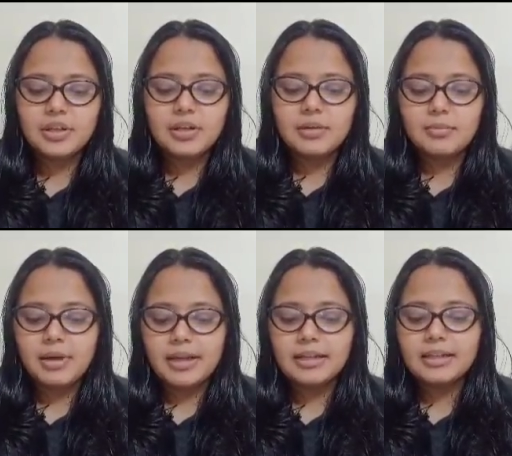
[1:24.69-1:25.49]

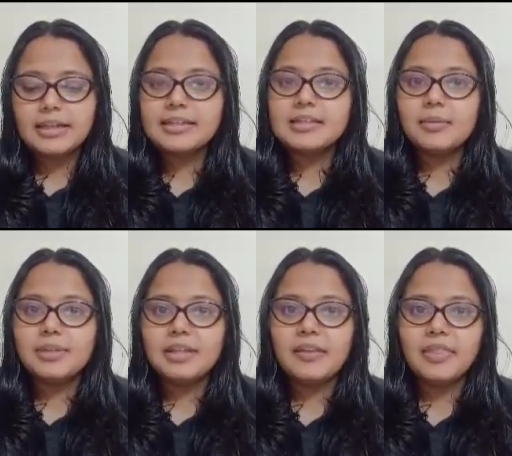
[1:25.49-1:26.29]
by
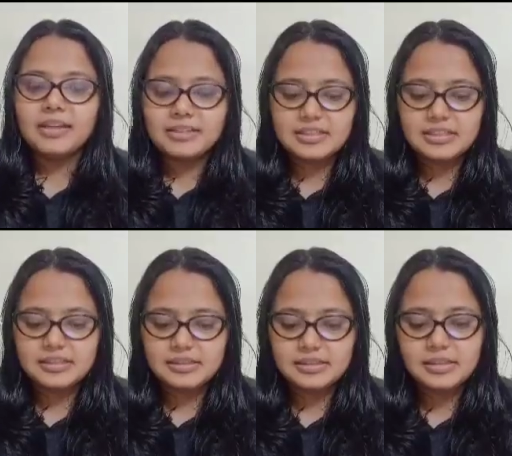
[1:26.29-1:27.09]
examining the
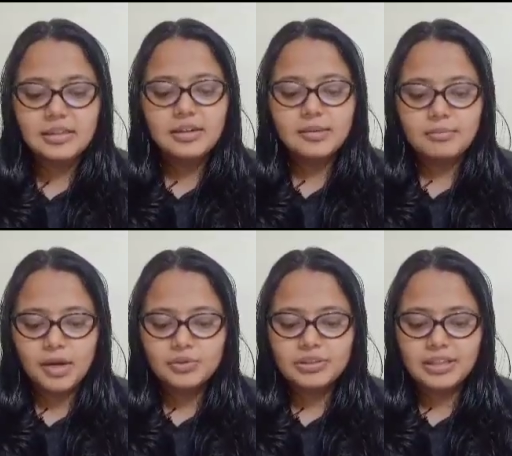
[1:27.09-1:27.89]
teeth,
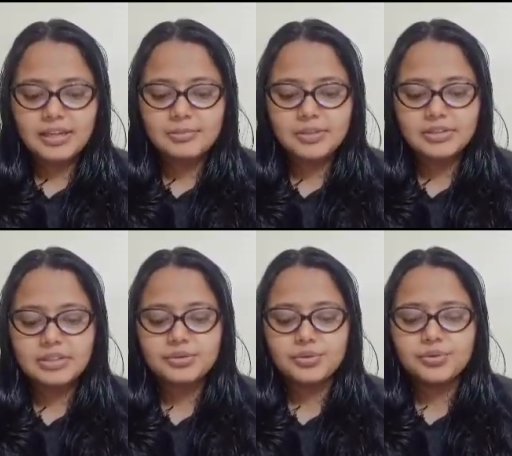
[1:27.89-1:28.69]
mouth alignment and
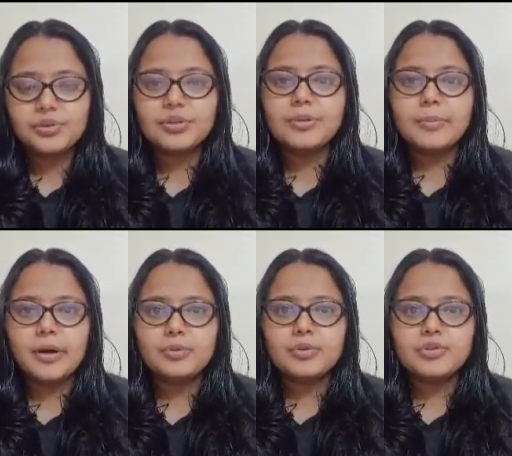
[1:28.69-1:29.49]
overall
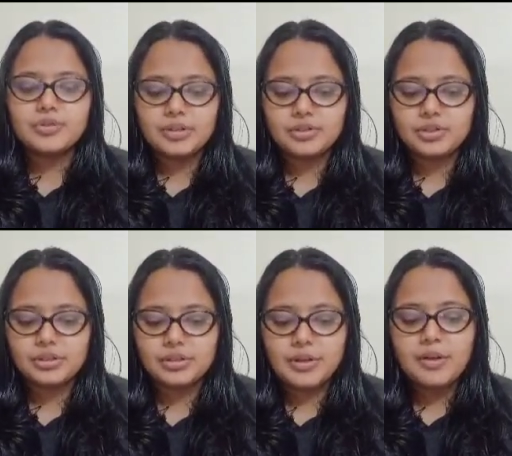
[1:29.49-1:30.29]
mouth structure.
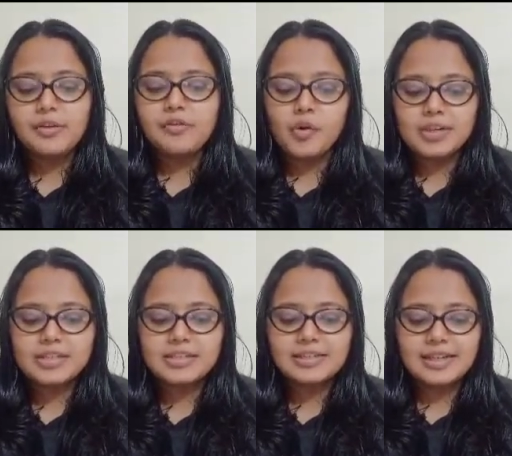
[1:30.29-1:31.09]

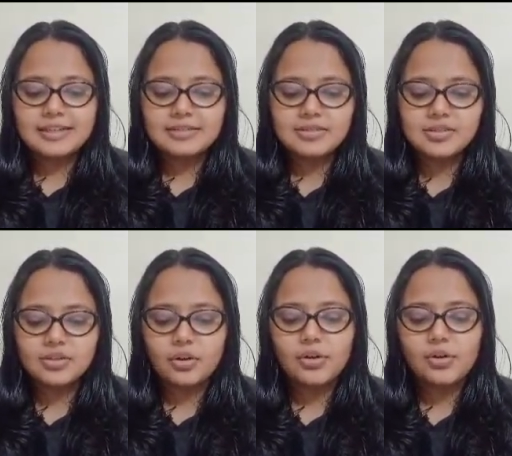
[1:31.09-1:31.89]
Forensic dentists
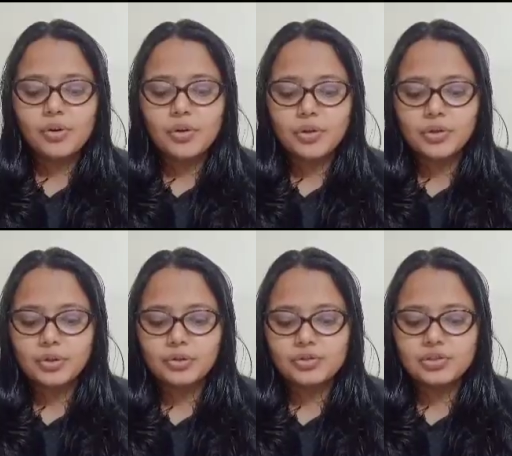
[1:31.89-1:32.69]
or
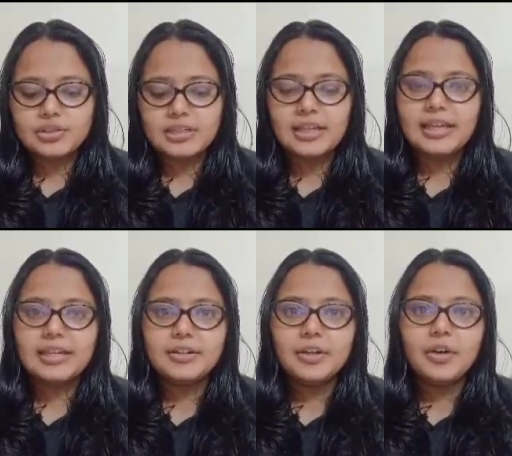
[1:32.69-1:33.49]
odontologists
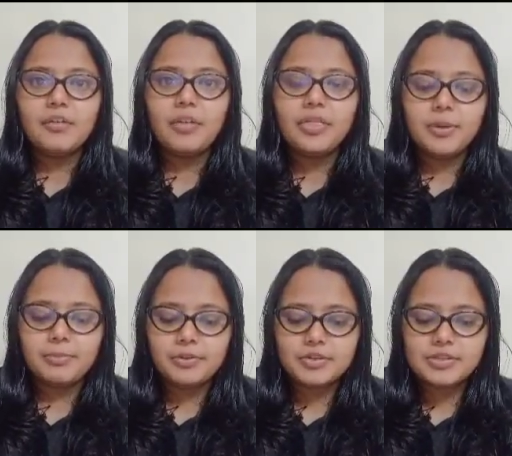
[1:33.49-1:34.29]
aid with a
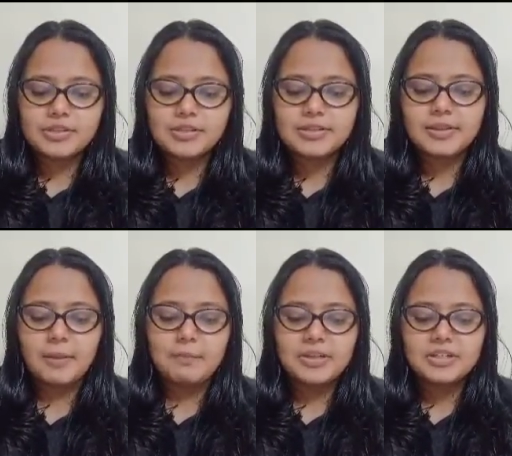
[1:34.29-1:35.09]
person's
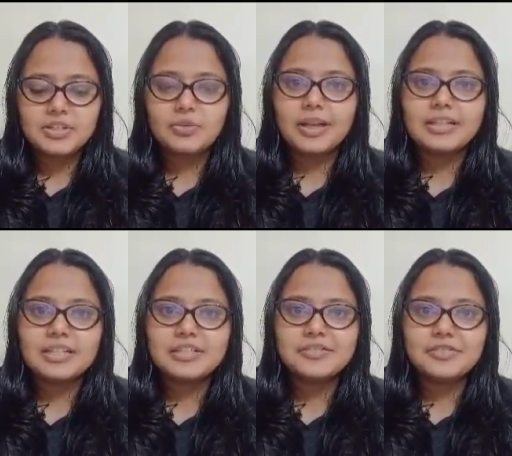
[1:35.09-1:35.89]
comparative
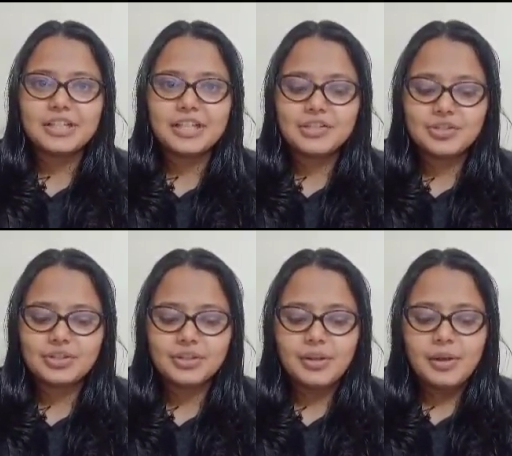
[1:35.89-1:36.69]

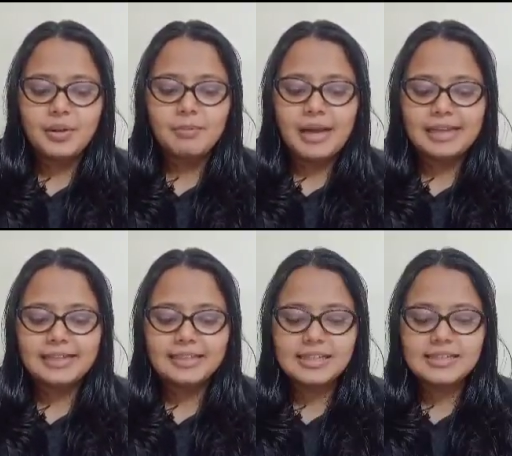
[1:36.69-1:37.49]
identification by
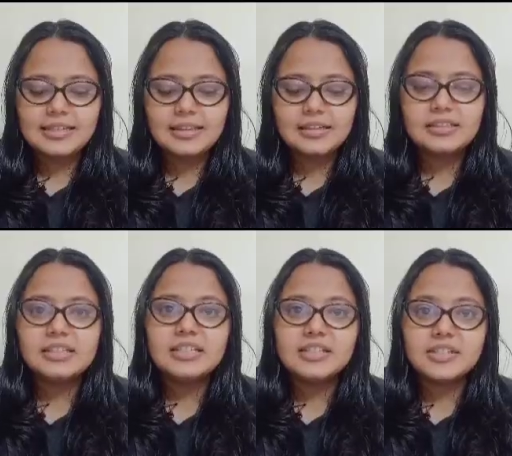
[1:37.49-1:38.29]
analyzing the
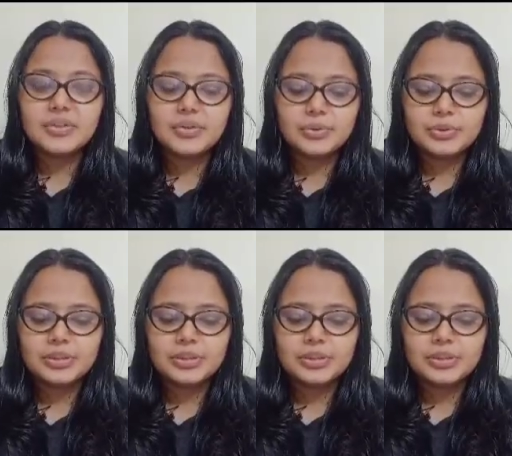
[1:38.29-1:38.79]
teeth's growth